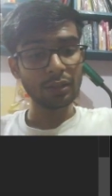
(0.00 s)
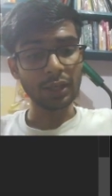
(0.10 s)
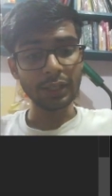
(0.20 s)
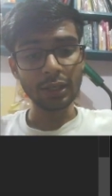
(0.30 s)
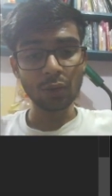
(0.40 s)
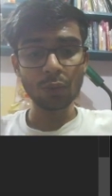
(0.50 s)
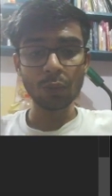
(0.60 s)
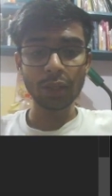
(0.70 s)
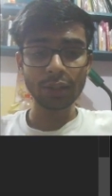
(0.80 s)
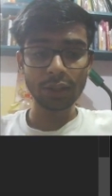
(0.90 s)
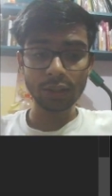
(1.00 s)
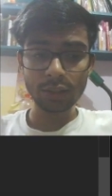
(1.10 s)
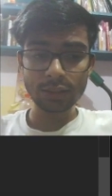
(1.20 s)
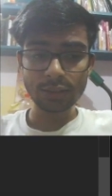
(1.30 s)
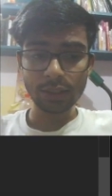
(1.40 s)
right now what I think
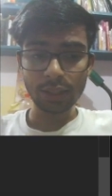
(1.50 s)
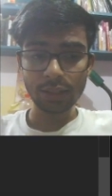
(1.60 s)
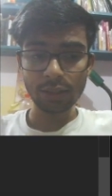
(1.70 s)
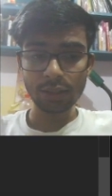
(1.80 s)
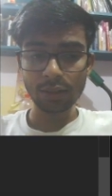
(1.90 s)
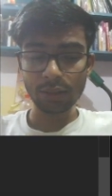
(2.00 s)
is n